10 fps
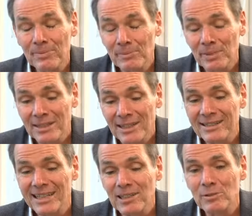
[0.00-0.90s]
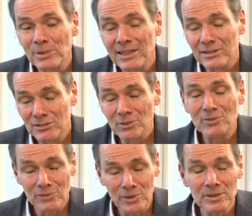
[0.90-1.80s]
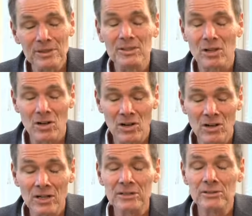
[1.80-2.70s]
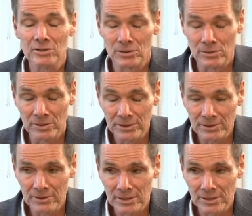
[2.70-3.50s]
because NLP has so focused on tools,